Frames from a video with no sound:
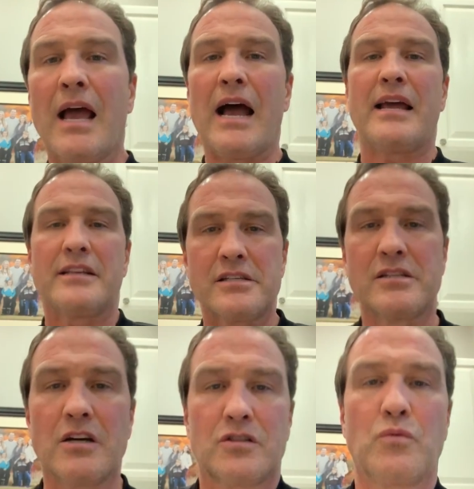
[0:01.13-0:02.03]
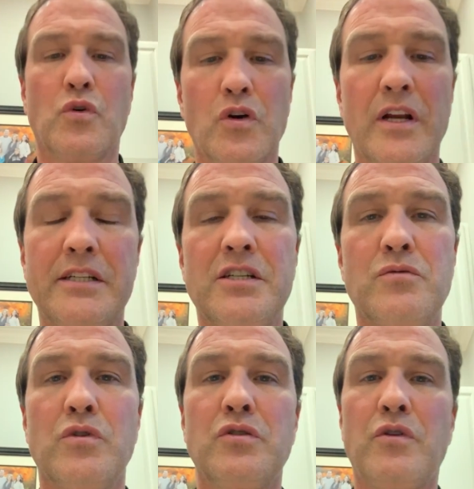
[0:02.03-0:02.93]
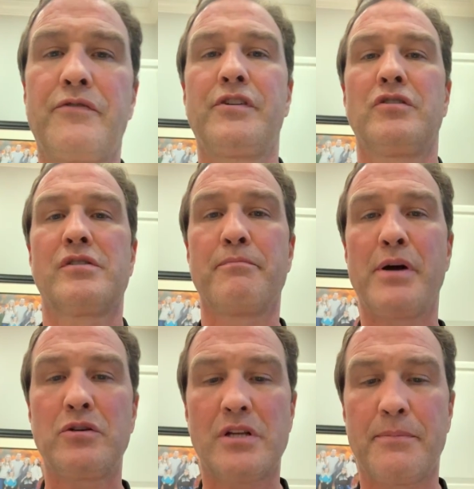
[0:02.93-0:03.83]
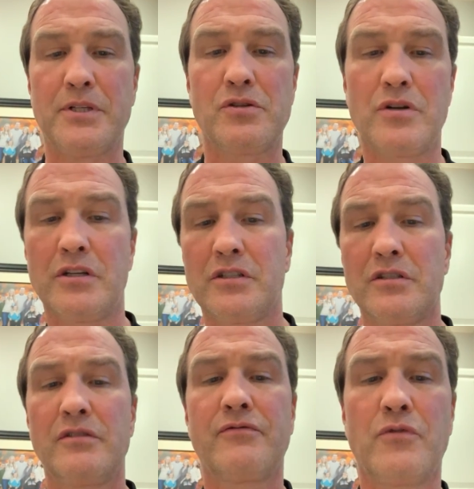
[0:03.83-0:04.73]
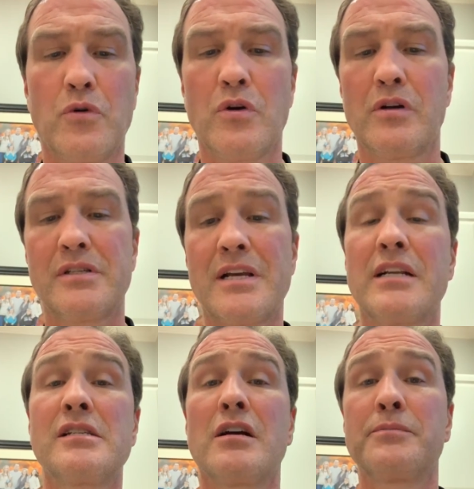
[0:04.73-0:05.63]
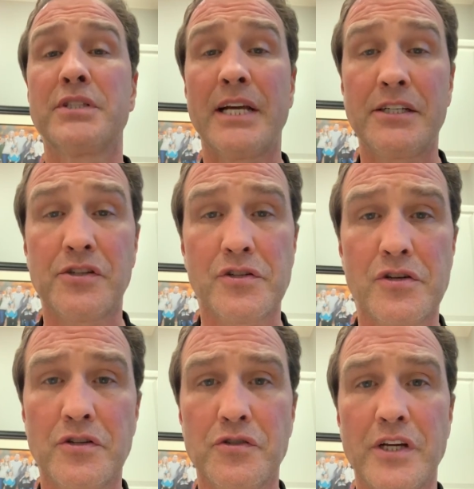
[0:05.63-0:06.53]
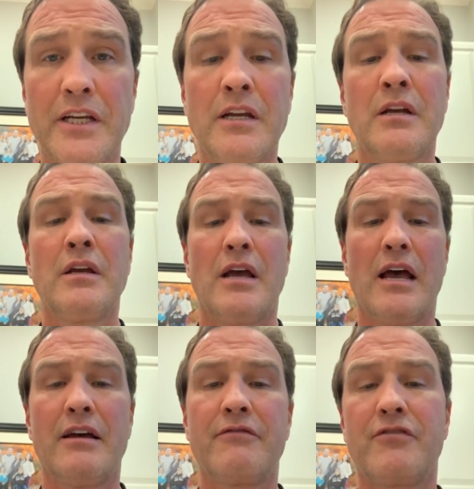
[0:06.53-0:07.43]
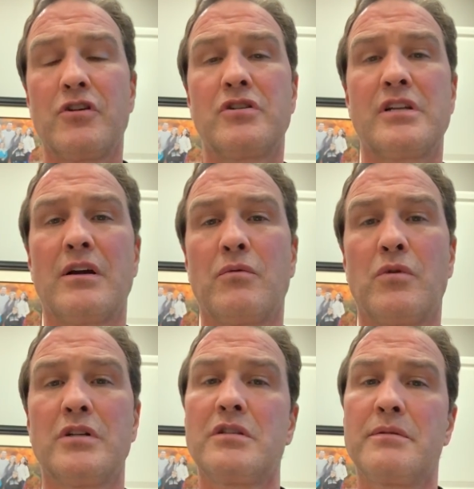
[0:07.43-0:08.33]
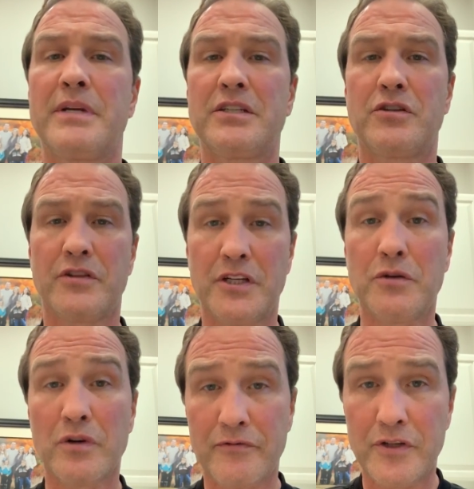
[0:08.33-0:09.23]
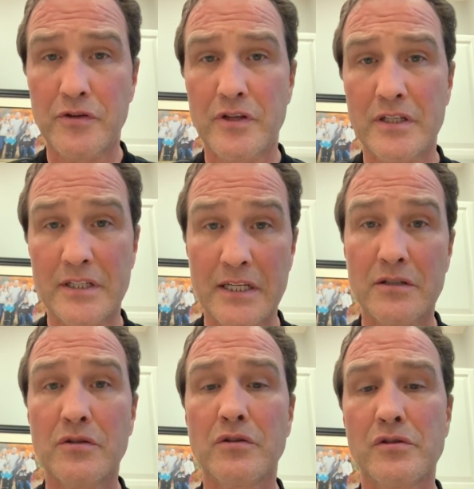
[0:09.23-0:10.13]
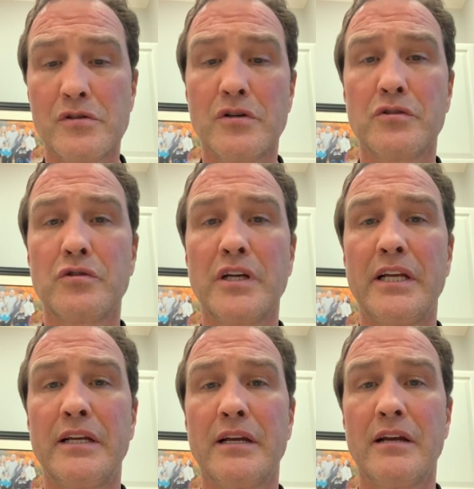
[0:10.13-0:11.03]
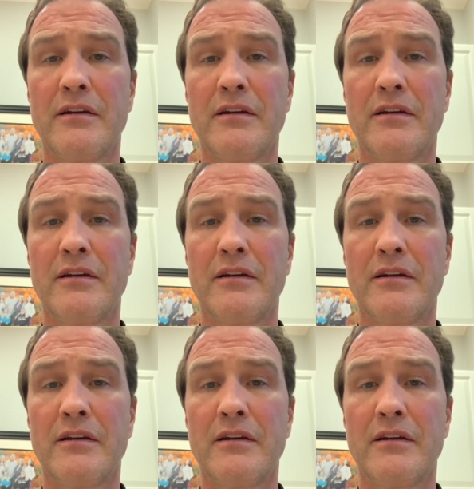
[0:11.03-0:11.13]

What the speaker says: Hi, this is Dr. Ward. I just wanted to review some post-op instructions for sinus augmentation surgery. First, I want to make sure that you review the dental surgery